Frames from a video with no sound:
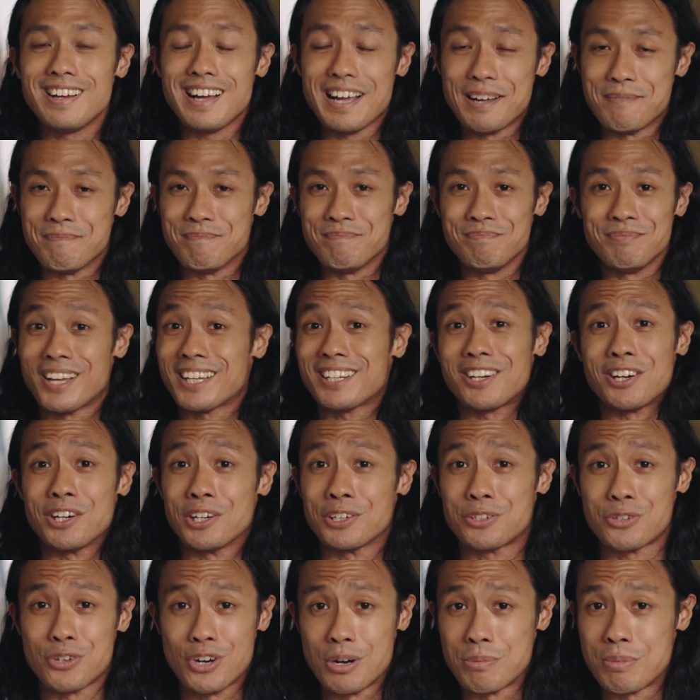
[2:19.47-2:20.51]
I'm not
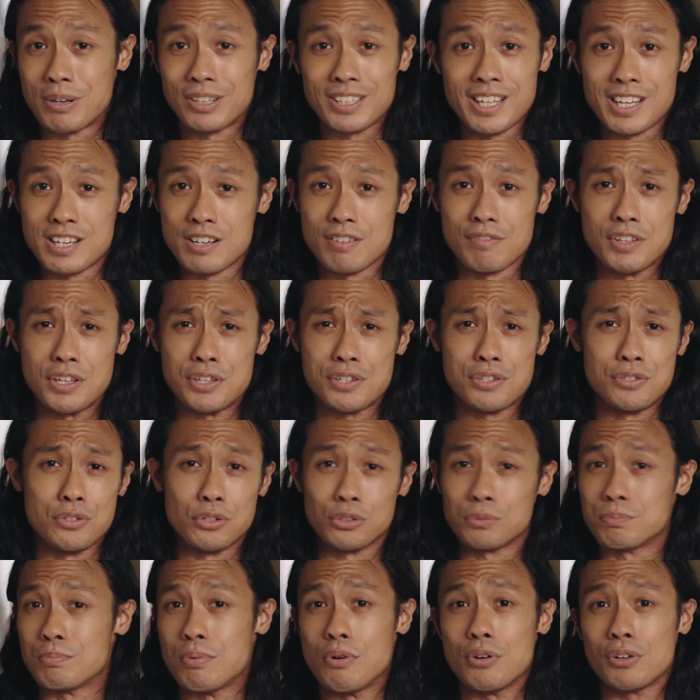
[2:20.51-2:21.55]
hardcore about any of this:
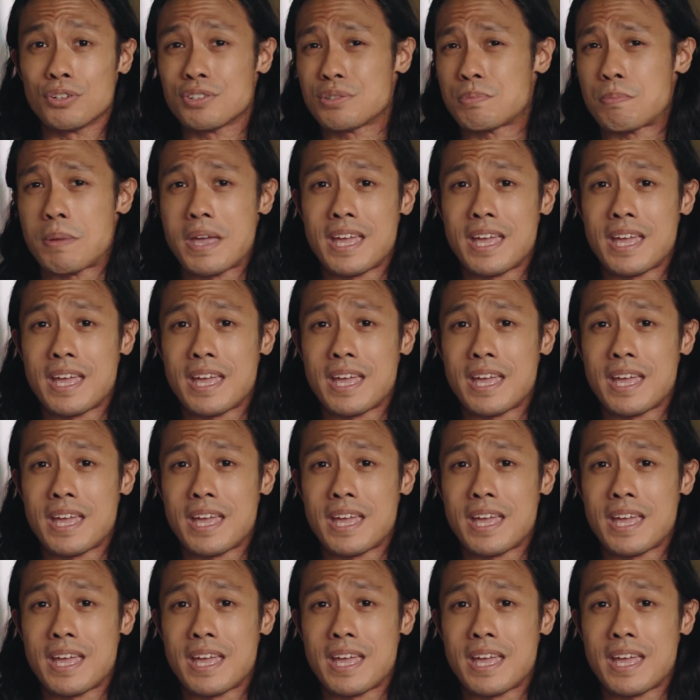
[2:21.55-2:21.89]
notebooks,